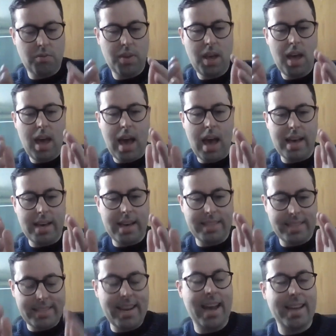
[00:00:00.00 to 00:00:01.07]
of a
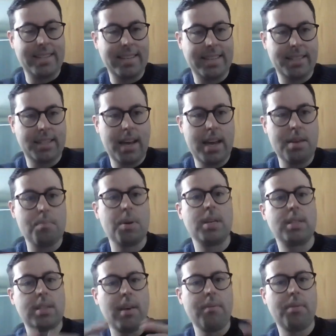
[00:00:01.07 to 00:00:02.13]
static state, but
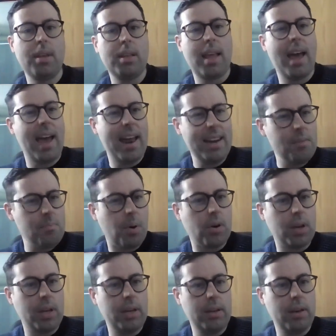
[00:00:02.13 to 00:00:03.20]
it's something that
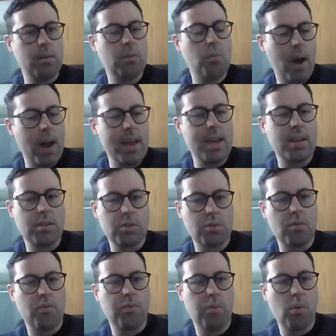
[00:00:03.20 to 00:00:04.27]
anybody in a way can
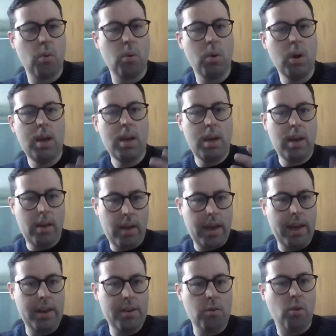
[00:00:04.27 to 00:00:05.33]
sort of fall
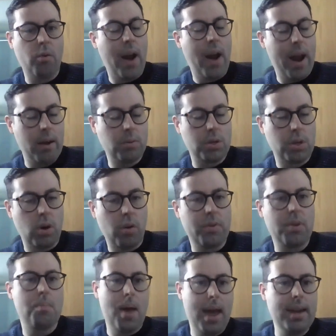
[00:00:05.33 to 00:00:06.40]
in or out of,
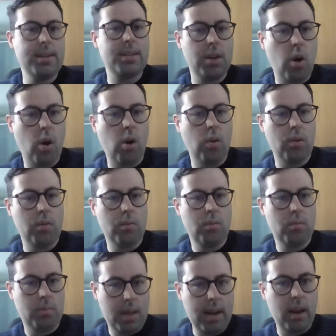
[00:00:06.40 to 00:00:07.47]
depending on
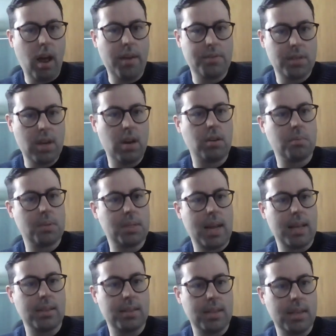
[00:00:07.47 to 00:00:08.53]
their life
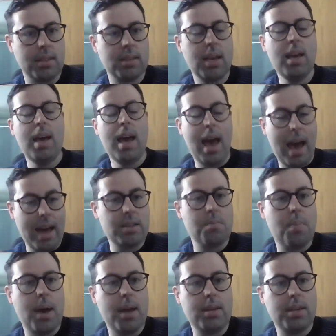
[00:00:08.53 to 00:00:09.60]
circumstances and
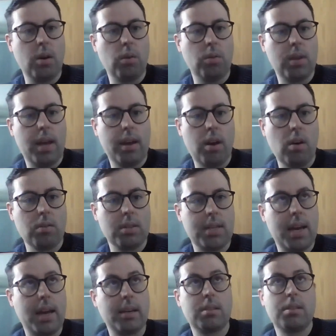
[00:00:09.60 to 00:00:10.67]
depending on their
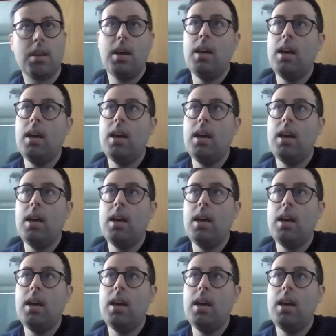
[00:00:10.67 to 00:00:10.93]
context.